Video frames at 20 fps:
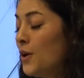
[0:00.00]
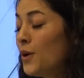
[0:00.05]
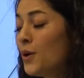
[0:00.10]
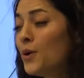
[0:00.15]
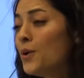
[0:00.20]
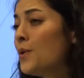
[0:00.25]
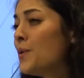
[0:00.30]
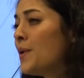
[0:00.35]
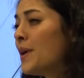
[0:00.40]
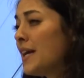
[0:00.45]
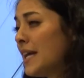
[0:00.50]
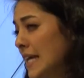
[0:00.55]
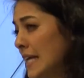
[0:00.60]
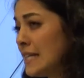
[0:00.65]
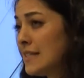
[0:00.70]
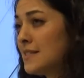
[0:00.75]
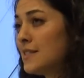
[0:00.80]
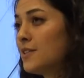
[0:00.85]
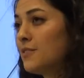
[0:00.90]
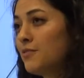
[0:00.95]
Who
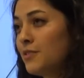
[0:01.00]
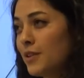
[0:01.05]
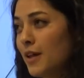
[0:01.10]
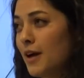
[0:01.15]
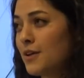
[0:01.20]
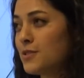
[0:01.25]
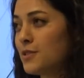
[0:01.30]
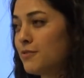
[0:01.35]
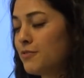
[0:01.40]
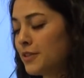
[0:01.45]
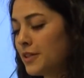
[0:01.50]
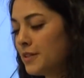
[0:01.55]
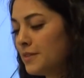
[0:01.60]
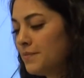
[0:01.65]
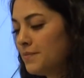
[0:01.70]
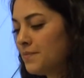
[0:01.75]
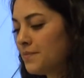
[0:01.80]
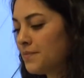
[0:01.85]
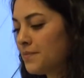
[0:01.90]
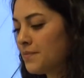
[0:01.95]
is the
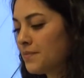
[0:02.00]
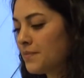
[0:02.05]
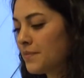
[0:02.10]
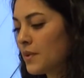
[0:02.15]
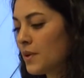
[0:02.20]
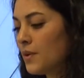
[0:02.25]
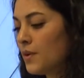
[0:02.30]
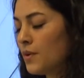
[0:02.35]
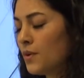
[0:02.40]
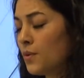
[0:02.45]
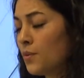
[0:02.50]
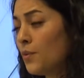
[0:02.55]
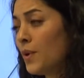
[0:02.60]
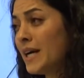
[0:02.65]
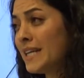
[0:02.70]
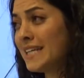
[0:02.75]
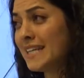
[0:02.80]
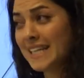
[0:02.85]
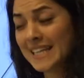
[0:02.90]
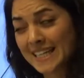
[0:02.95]
philosopher?
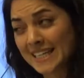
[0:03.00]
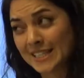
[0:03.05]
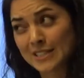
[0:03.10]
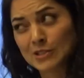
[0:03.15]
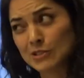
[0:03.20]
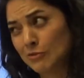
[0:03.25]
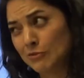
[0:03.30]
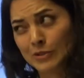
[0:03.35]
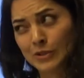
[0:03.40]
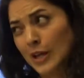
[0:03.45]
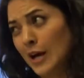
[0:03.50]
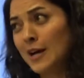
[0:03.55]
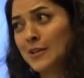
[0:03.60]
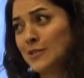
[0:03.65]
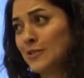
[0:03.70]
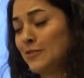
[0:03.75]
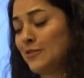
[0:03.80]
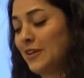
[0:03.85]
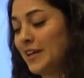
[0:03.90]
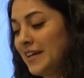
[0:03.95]
What is
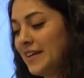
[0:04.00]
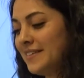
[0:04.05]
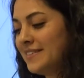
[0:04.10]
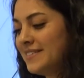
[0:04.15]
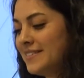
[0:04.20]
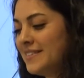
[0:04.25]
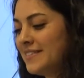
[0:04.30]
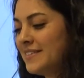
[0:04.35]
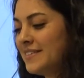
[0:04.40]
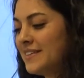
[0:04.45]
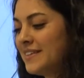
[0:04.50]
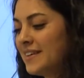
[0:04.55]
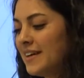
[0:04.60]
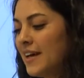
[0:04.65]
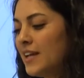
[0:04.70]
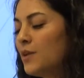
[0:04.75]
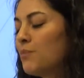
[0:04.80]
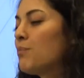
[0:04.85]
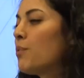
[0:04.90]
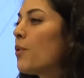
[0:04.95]
philosophy?
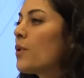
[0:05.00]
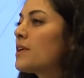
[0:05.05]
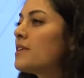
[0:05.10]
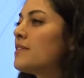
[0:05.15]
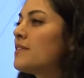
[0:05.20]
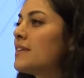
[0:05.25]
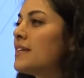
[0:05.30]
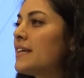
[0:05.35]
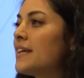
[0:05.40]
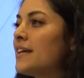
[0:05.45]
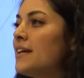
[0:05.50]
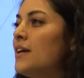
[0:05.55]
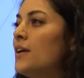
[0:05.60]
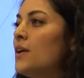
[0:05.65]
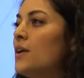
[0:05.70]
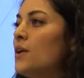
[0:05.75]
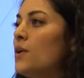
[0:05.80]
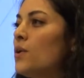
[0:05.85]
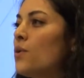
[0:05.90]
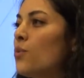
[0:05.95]
And importantly,
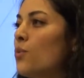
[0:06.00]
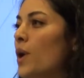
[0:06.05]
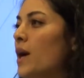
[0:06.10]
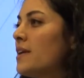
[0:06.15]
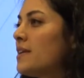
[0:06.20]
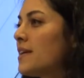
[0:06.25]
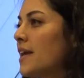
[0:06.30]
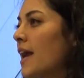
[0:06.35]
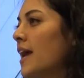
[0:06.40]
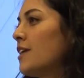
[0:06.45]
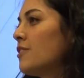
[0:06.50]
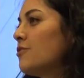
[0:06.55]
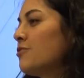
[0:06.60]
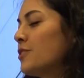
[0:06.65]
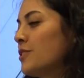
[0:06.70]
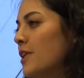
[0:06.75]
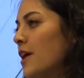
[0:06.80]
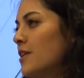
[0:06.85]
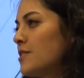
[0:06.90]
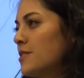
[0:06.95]
what can
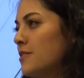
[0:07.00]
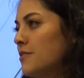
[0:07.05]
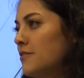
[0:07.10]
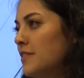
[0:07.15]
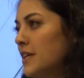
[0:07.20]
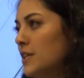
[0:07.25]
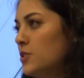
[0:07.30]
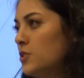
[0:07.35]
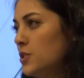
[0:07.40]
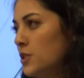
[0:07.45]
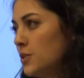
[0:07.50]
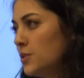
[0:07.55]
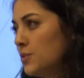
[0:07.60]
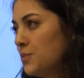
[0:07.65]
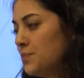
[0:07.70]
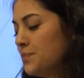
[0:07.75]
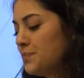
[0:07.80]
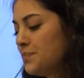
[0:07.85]
philosophy do?